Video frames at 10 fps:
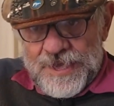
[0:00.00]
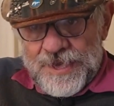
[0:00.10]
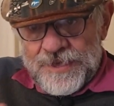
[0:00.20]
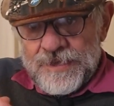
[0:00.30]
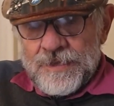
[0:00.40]

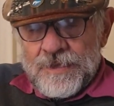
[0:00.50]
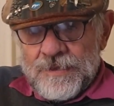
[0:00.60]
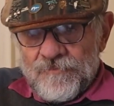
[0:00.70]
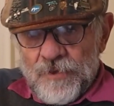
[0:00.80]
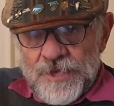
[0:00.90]
laying
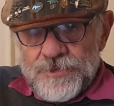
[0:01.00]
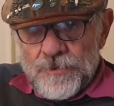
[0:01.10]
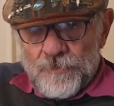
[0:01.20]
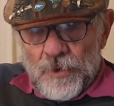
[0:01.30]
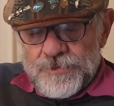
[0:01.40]
right at
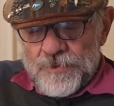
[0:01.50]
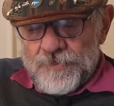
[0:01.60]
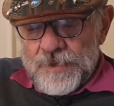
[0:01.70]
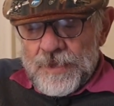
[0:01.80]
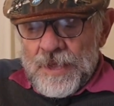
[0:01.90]
the
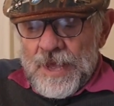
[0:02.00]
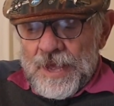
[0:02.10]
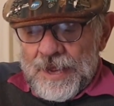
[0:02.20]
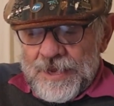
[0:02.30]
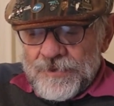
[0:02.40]
bottom.
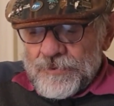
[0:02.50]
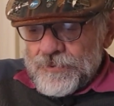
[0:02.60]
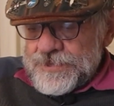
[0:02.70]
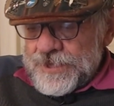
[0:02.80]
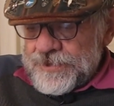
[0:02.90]
And
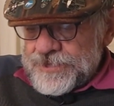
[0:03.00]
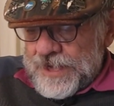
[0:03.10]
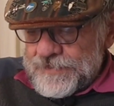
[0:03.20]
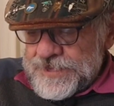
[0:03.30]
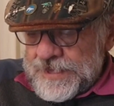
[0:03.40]
also the
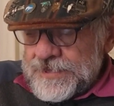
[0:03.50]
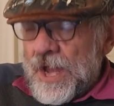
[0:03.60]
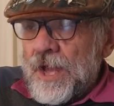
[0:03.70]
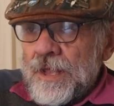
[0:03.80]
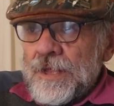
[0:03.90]
chap said
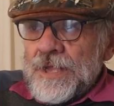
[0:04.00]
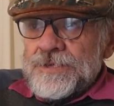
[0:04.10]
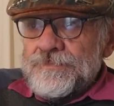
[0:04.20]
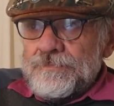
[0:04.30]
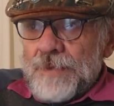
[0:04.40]

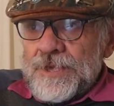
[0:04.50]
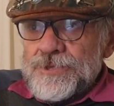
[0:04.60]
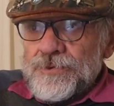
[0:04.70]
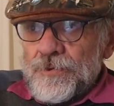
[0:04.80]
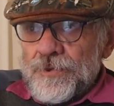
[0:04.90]

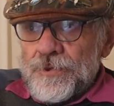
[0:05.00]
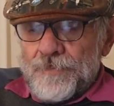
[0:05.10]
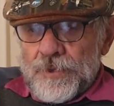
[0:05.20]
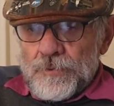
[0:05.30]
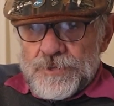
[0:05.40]
make sure that the
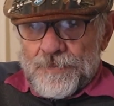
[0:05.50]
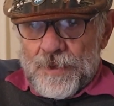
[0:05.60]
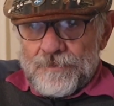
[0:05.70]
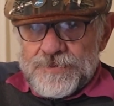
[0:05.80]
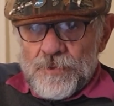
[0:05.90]
bilge
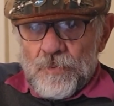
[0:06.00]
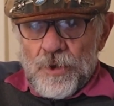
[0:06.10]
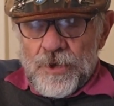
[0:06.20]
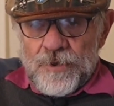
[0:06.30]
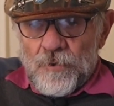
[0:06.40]
pumps are
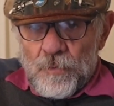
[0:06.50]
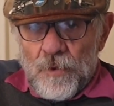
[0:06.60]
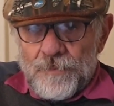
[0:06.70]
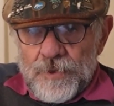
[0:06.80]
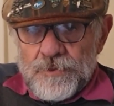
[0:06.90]
working, or
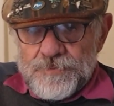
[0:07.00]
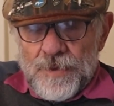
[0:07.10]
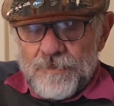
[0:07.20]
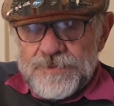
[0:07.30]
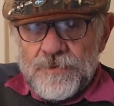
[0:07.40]
what bilge
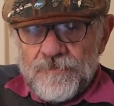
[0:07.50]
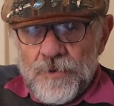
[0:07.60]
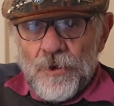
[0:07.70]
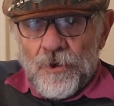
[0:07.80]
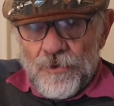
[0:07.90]
pumps
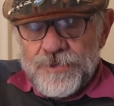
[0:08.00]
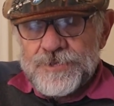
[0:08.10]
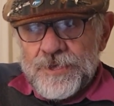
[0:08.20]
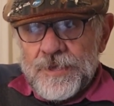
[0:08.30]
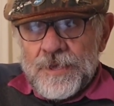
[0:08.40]
you've
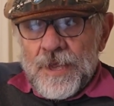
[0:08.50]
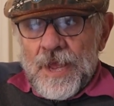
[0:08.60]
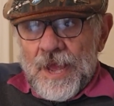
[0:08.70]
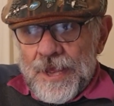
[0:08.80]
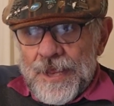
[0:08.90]
got,
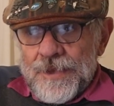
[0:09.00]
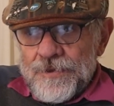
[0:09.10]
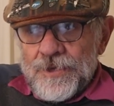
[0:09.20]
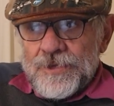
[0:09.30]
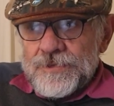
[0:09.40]

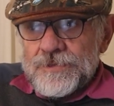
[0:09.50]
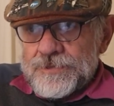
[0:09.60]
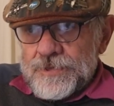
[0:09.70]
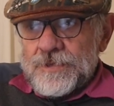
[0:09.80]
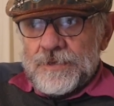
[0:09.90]
and that
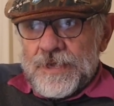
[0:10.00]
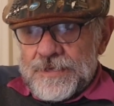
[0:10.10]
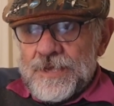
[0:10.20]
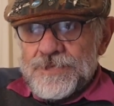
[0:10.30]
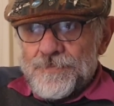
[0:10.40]

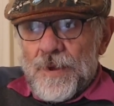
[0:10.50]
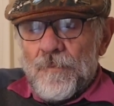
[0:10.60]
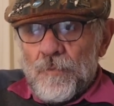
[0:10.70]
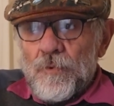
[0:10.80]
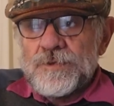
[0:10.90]
it does
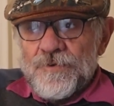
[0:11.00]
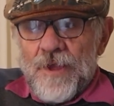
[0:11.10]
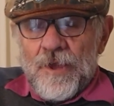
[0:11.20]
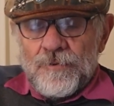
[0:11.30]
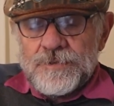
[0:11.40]
pump
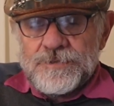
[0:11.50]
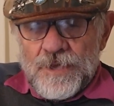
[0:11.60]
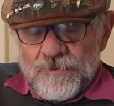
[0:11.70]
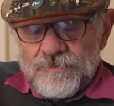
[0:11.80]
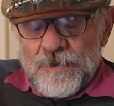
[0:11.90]
water out.
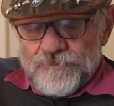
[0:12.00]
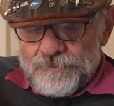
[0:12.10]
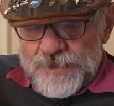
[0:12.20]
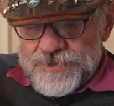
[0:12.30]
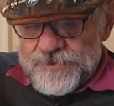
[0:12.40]
So I
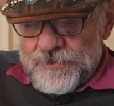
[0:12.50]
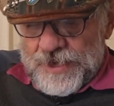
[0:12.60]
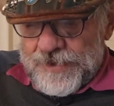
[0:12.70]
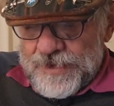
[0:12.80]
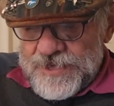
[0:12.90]
must do that.